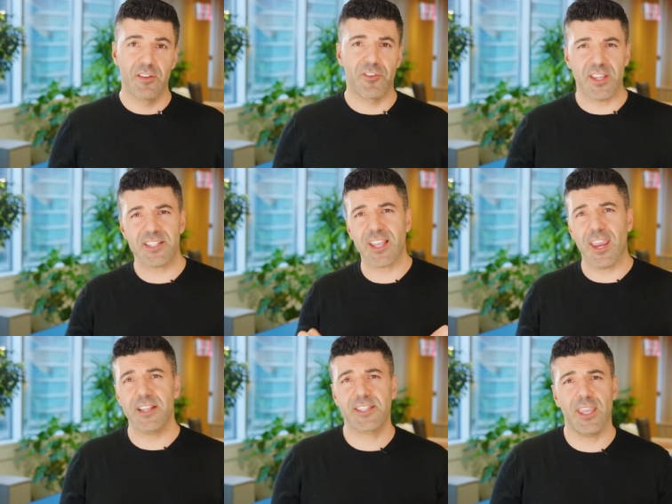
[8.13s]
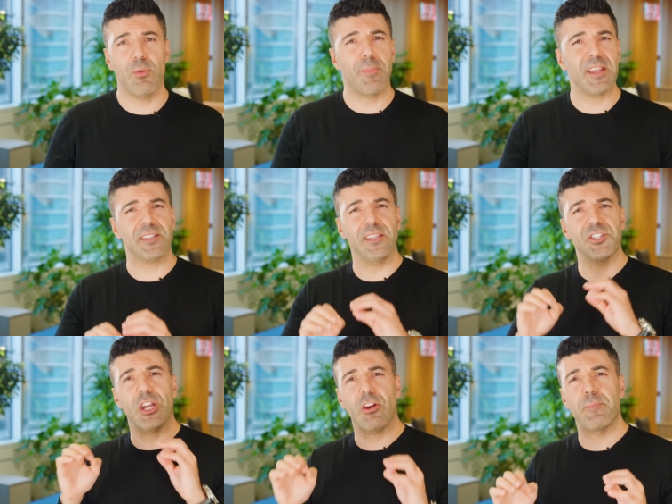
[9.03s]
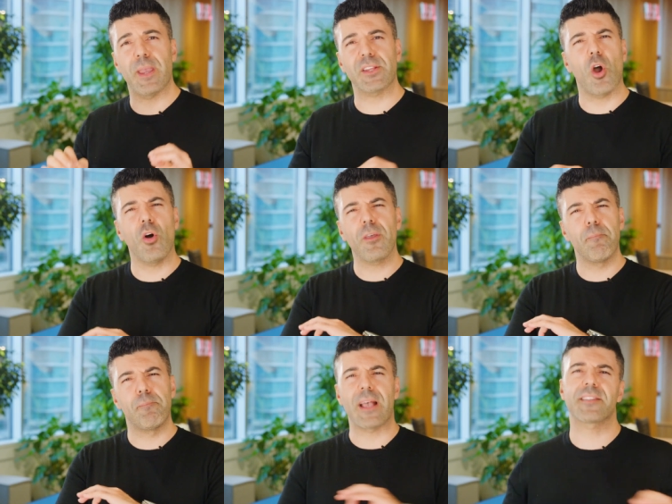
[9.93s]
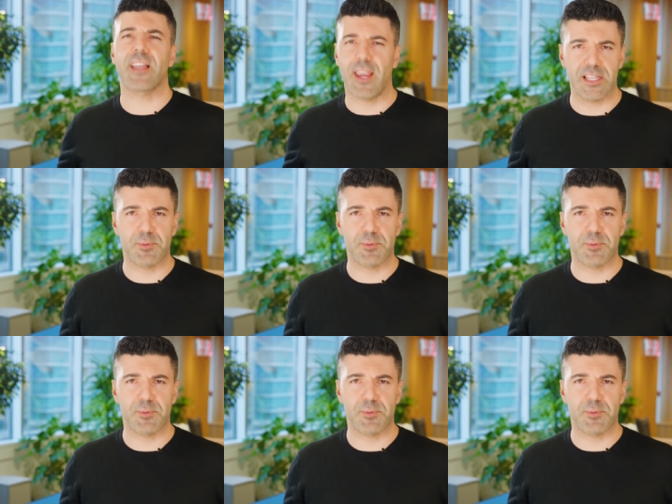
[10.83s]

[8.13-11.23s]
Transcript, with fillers: For this science kit, we basically cherry picked all the best science